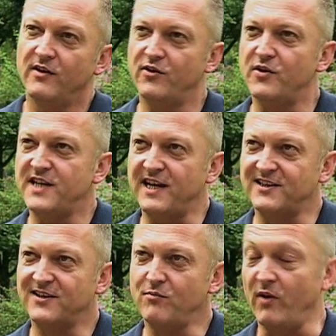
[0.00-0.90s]

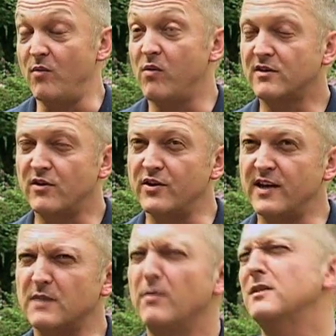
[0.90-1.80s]
grotesque, well, he was
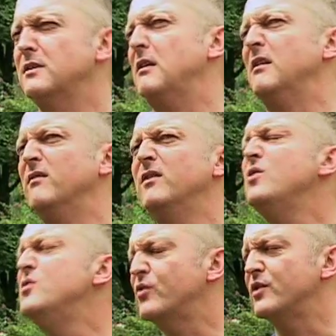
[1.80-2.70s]
grotesque, but as a kind of
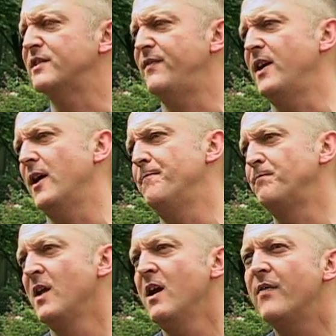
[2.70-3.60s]
ludicrous figure.
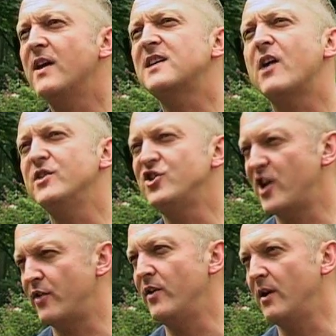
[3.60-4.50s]
And that's how he's
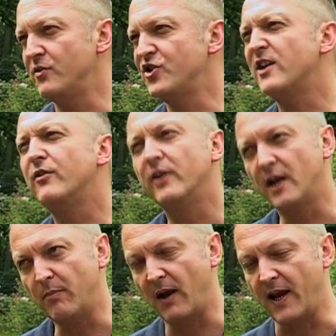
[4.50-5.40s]

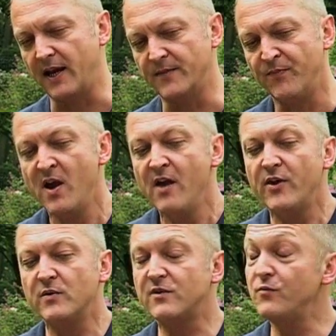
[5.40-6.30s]
generally played.
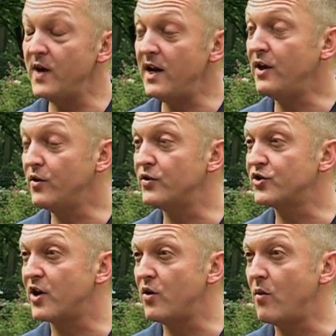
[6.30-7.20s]
There was a really good
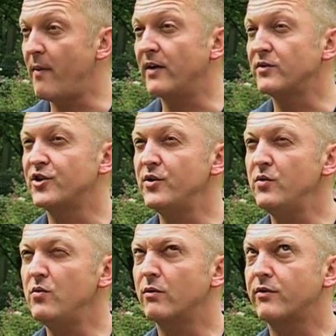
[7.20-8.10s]
show about
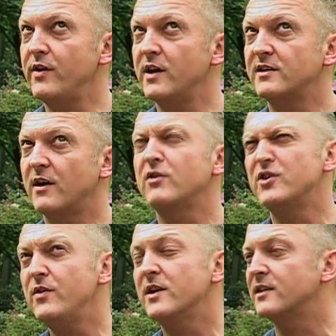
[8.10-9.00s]
2
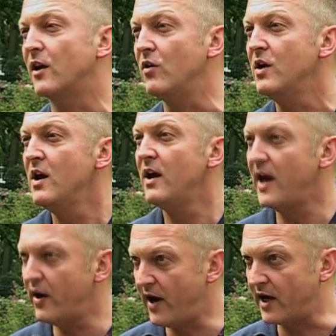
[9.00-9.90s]
years ago,
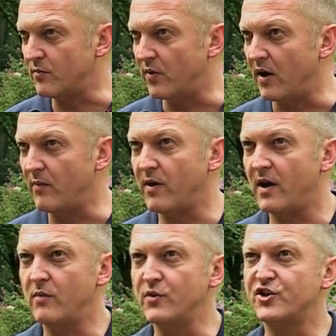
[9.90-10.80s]
here at Edinburgh,
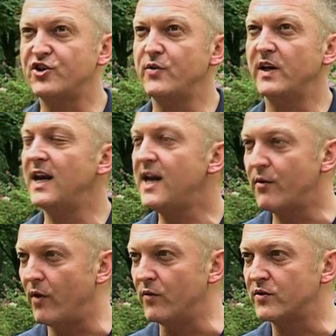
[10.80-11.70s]
which Stuart
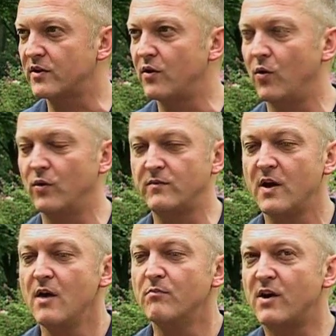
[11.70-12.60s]
Lee wrote, called
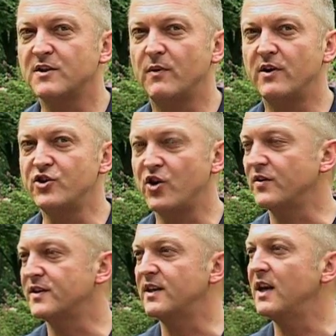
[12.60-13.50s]
Boswell and
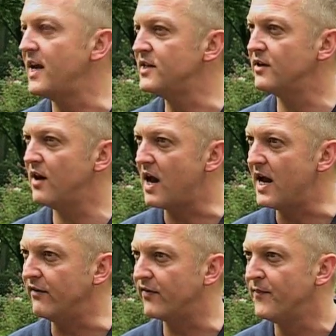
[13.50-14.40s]
Johnson Late and Live,